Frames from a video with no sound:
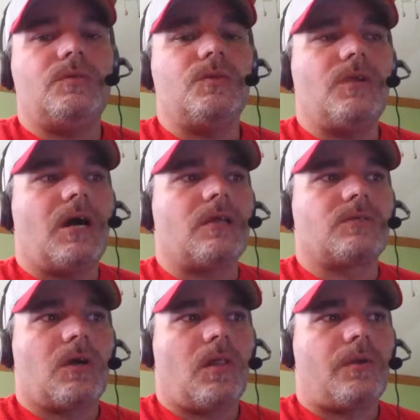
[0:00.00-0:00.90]
do not
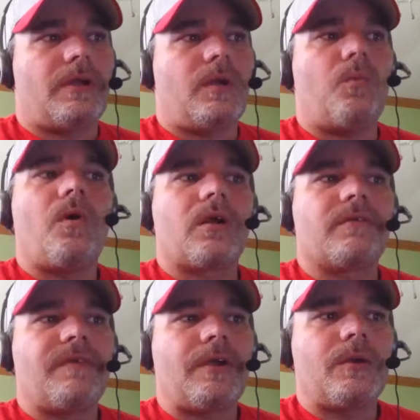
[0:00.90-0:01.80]
tolerate
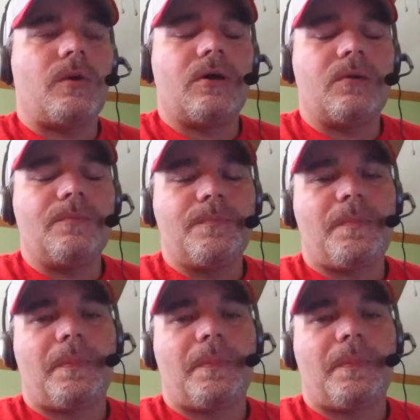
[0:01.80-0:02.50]
water very well.